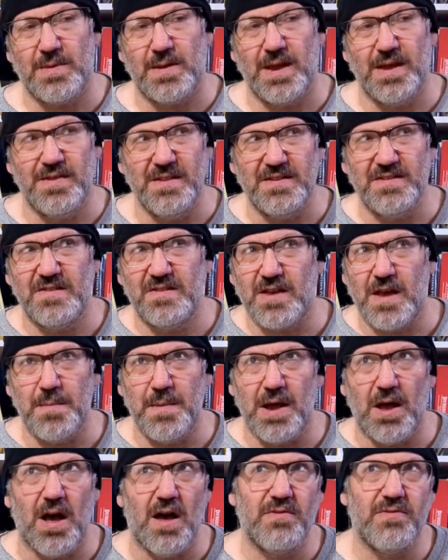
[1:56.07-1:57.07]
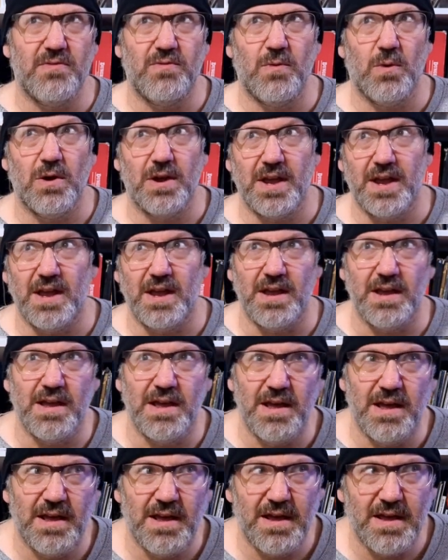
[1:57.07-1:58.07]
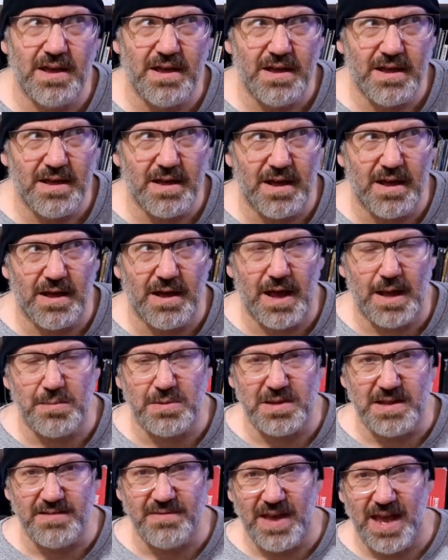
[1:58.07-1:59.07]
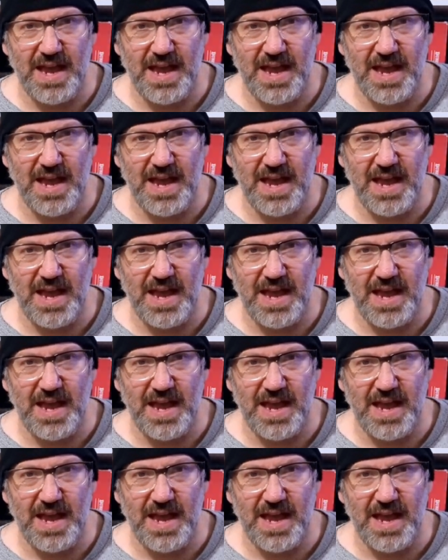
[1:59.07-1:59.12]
And this is coming off of working I believe